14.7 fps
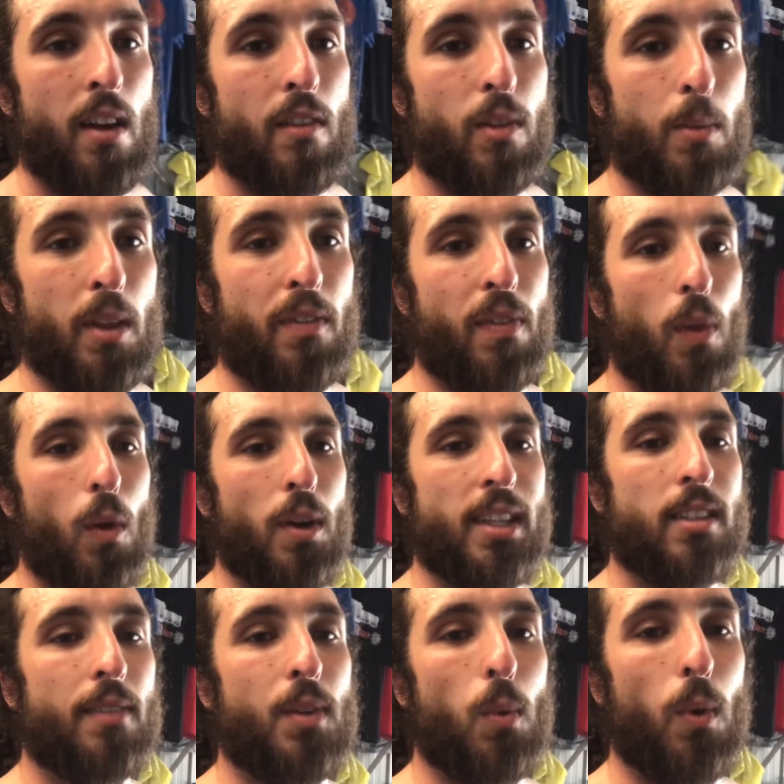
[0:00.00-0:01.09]
from the floor, you
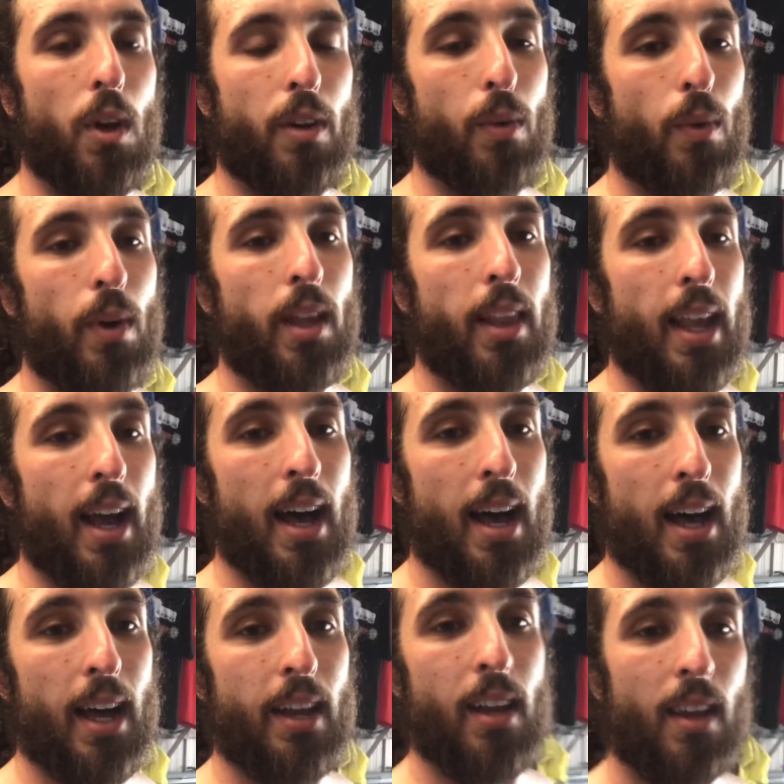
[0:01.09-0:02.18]
still have to work really
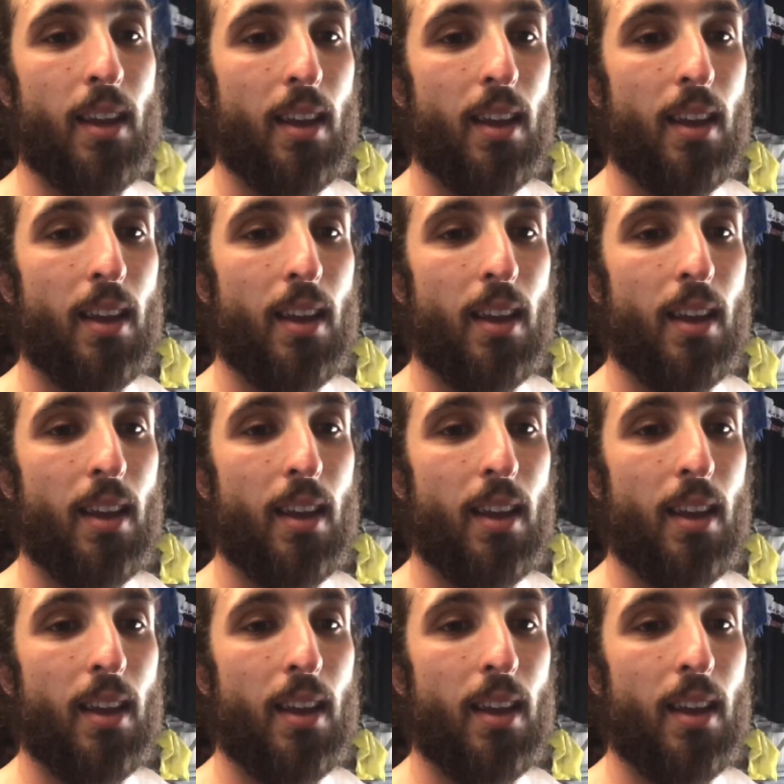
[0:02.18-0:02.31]
hard,